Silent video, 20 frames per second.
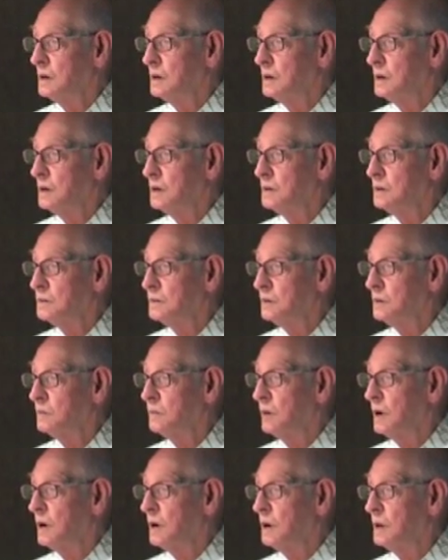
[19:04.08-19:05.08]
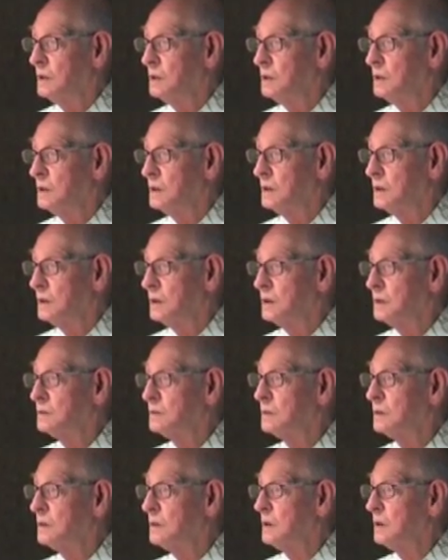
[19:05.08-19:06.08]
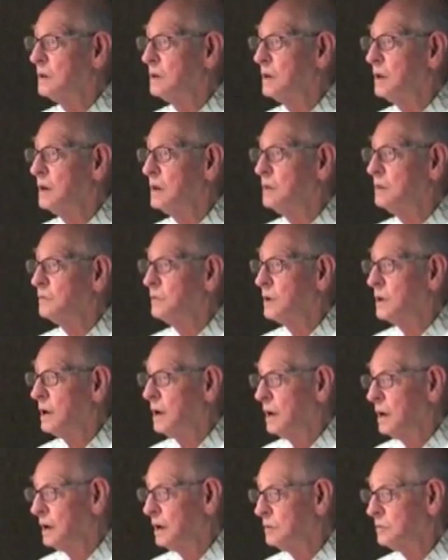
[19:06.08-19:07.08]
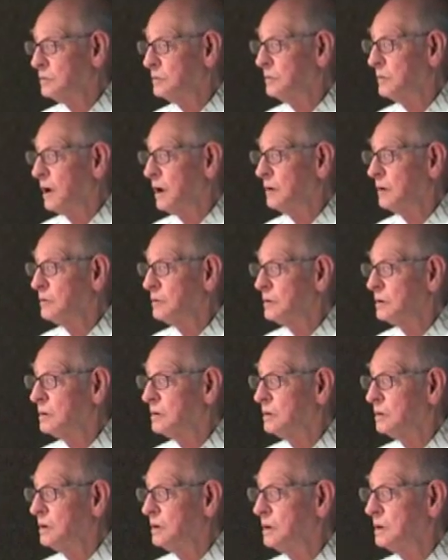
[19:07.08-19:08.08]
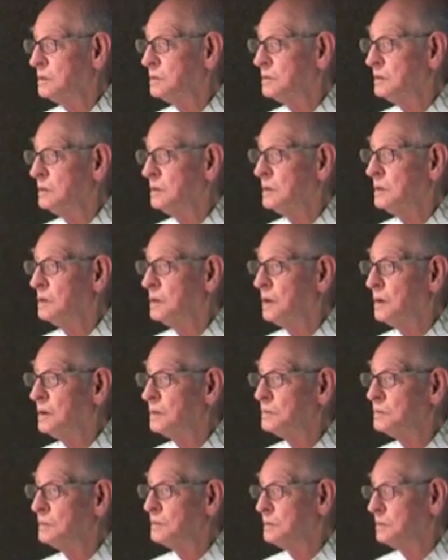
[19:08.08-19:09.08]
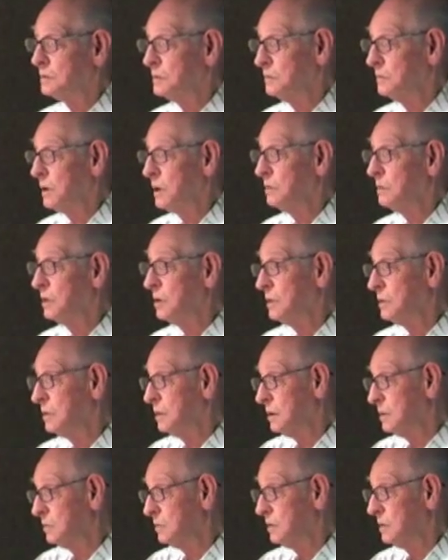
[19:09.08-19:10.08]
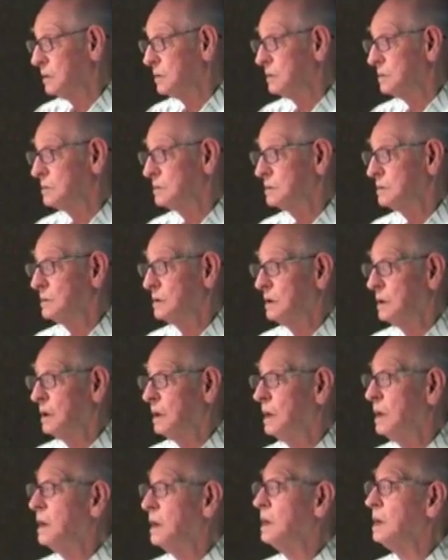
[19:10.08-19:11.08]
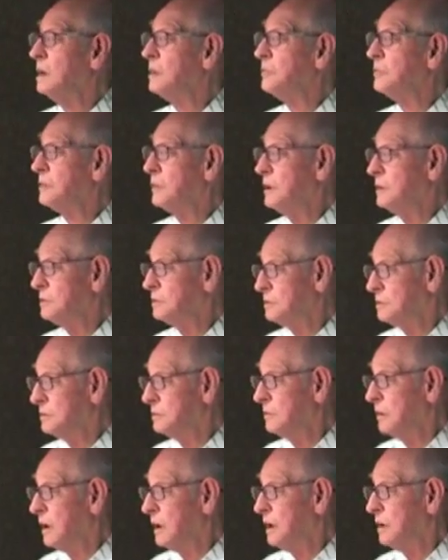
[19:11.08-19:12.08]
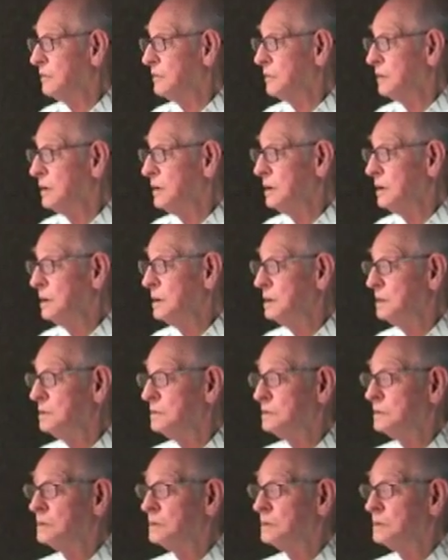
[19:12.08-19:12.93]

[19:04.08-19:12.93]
he said, well, it's a little late, but I have some African grays in the nest and some baby thickbills, if they survive the heat.